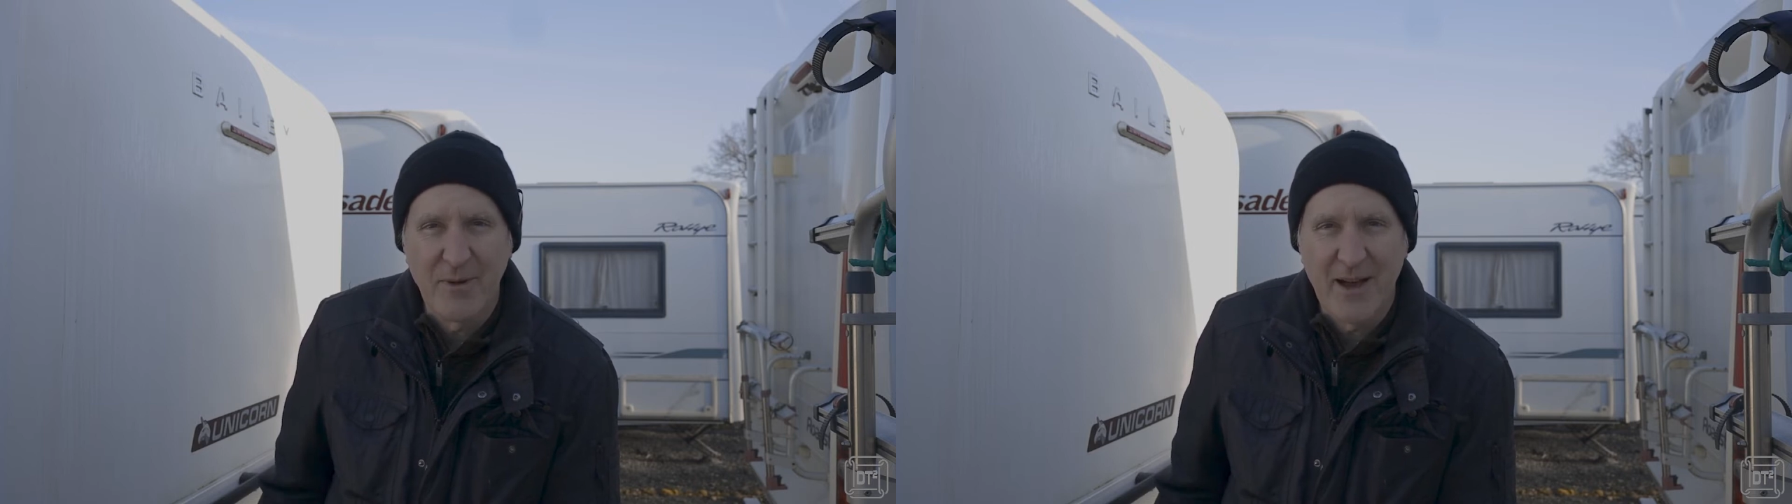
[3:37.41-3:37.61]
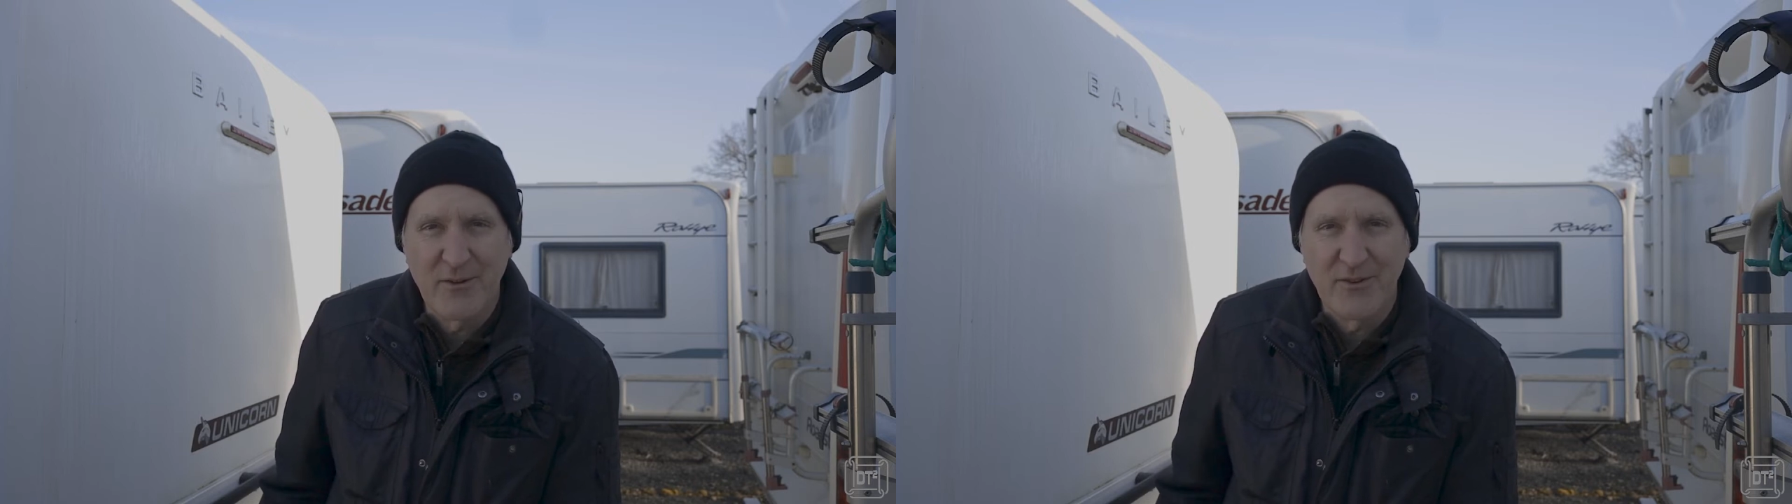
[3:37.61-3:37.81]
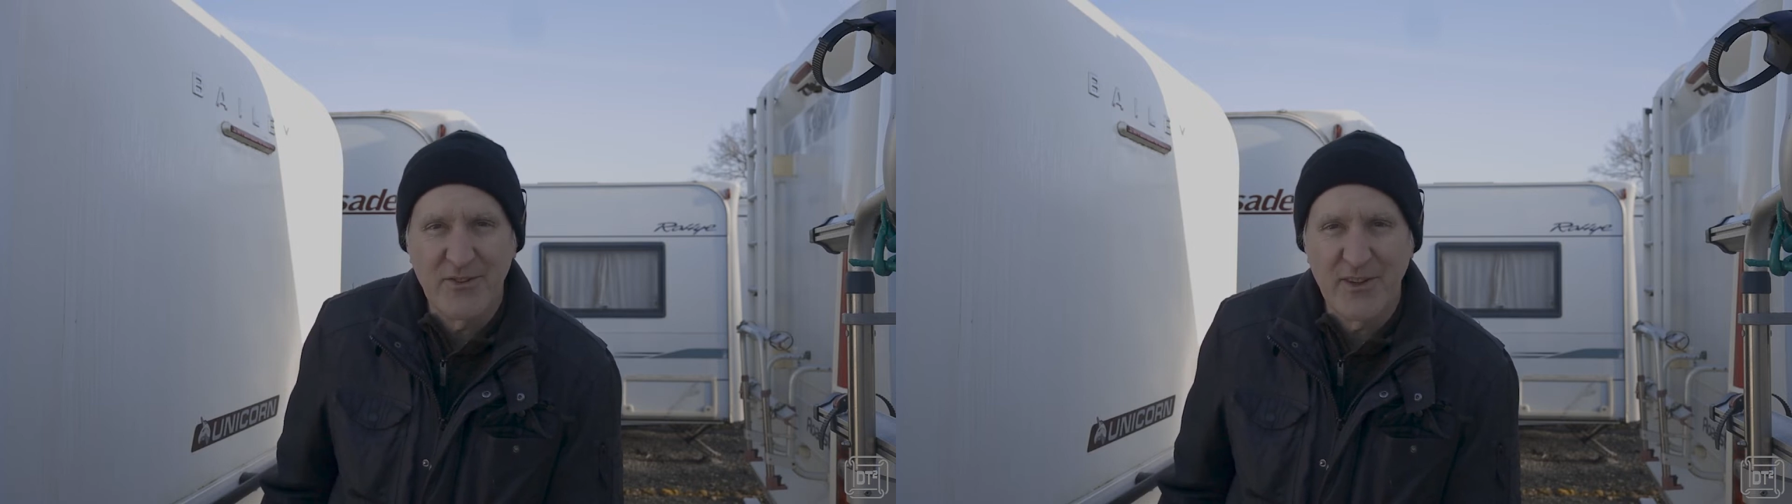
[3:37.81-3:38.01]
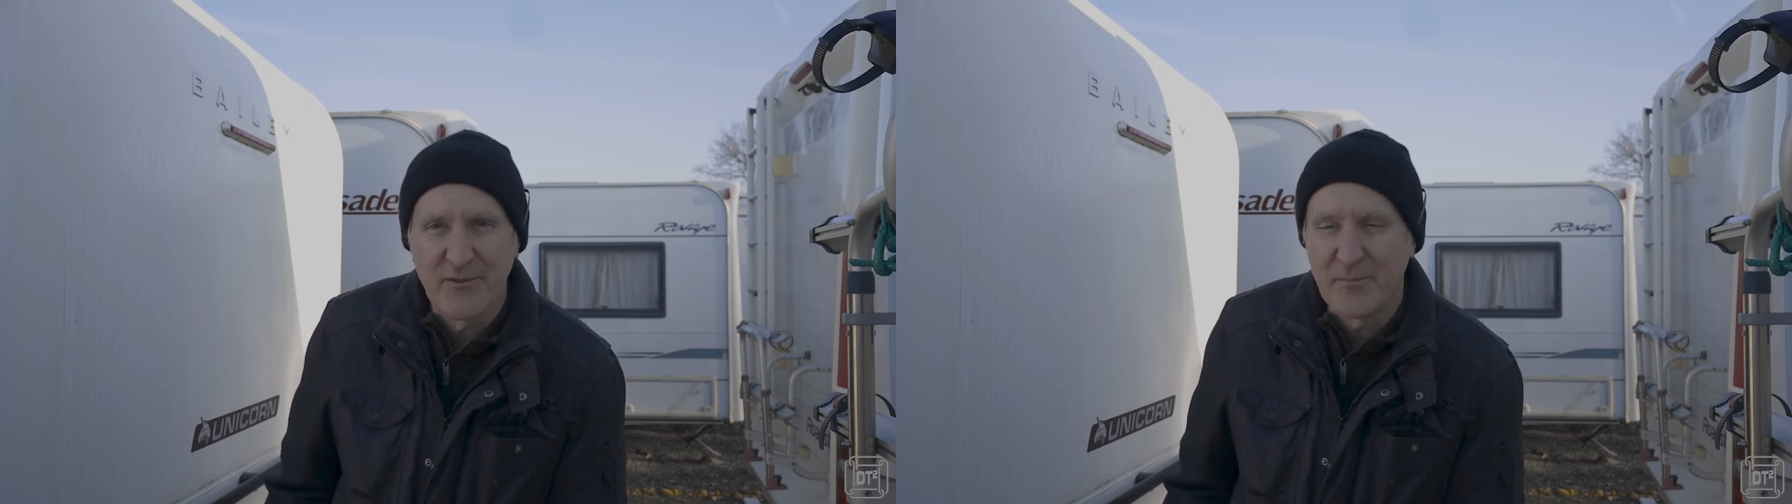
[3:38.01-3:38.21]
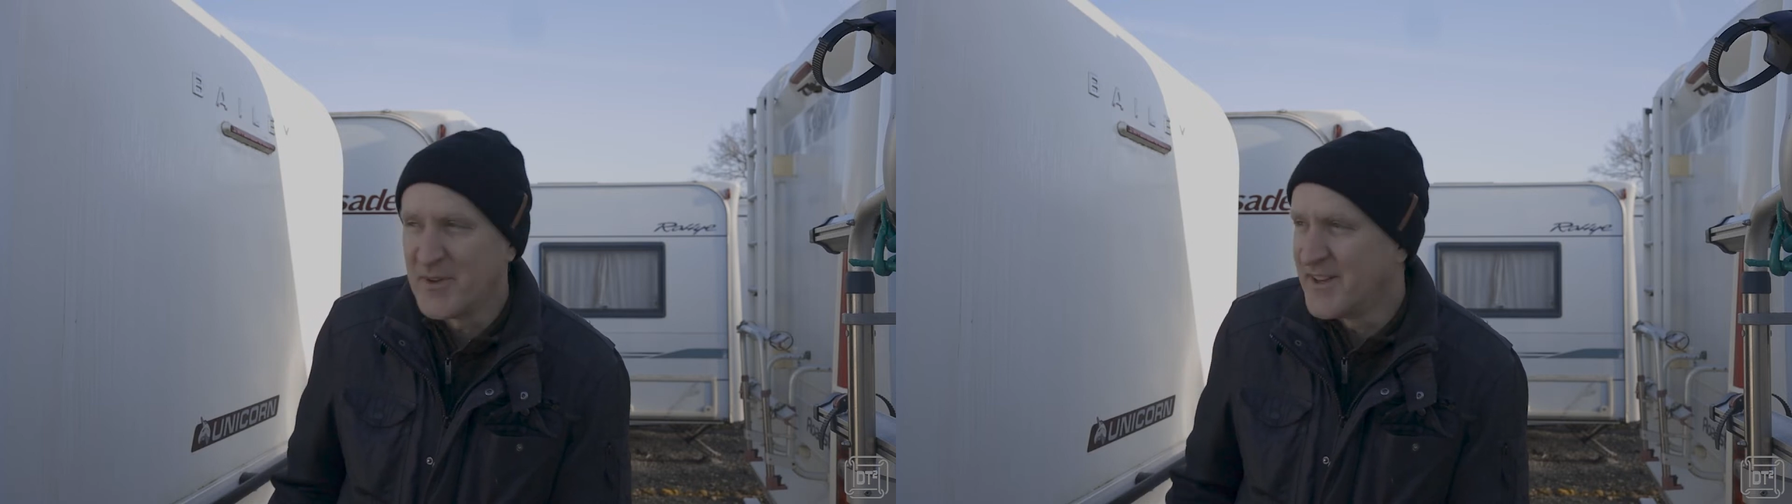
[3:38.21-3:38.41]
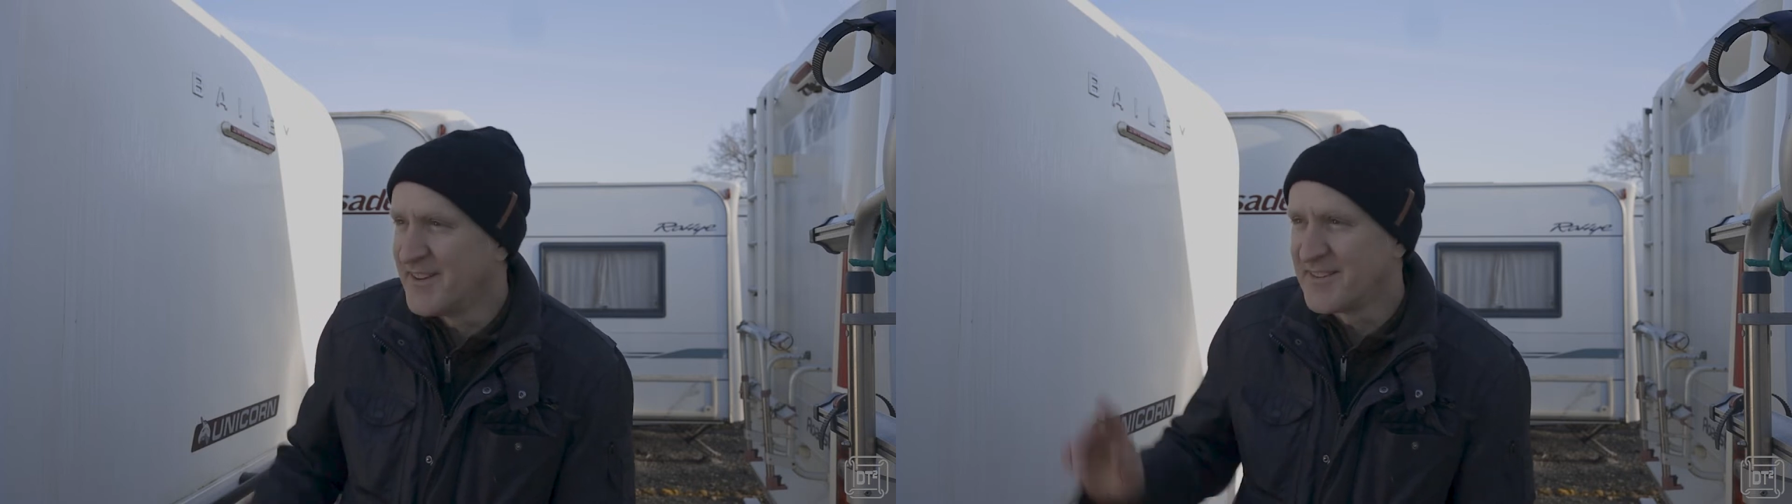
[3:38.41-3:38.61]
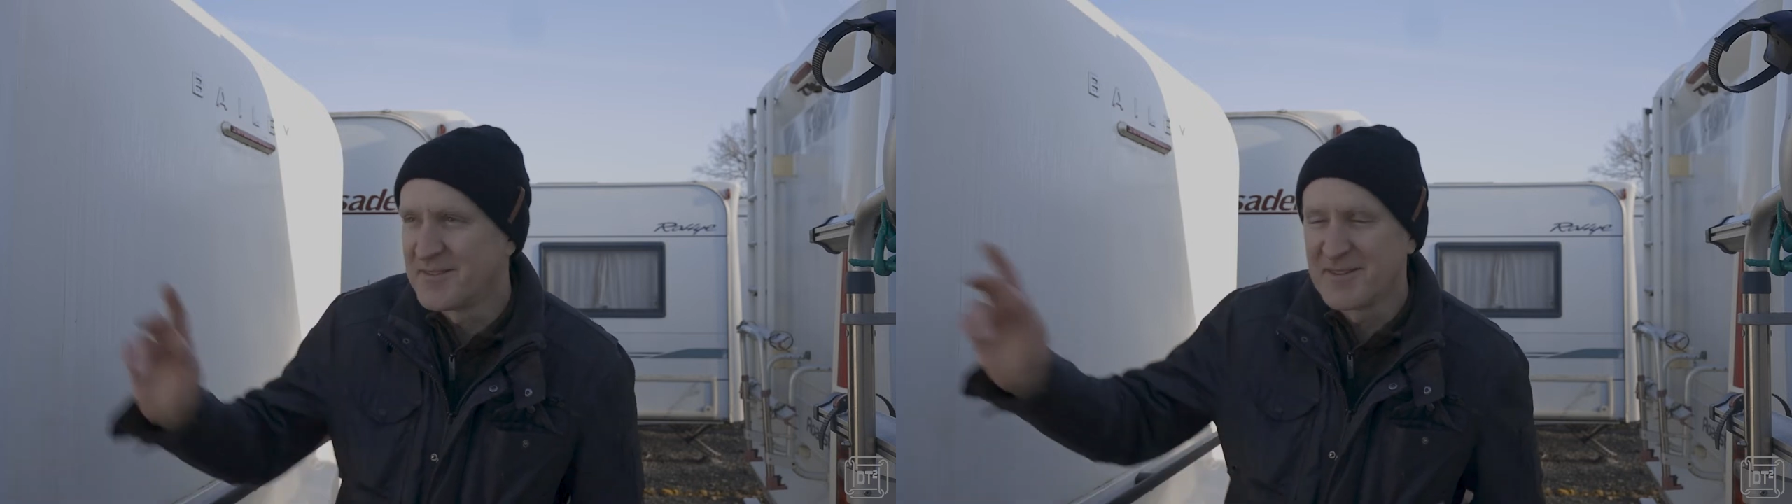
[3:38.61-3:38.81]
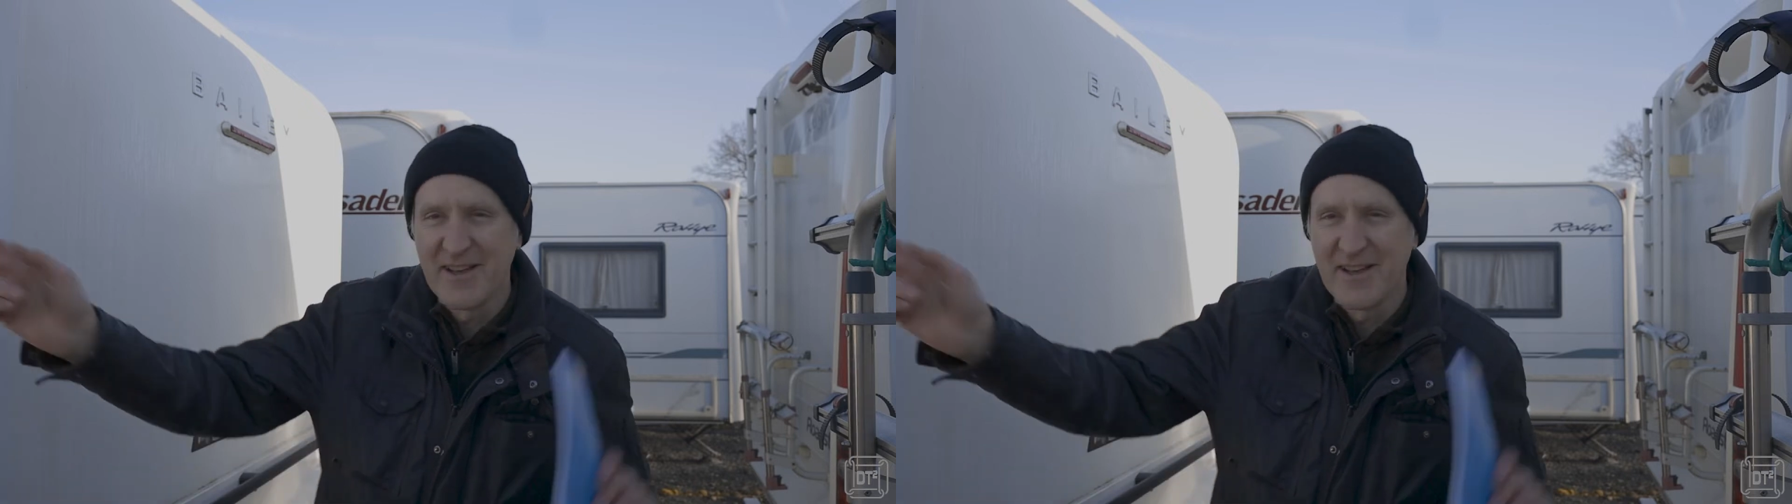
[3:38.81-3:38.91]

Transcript: power and stuff, but it's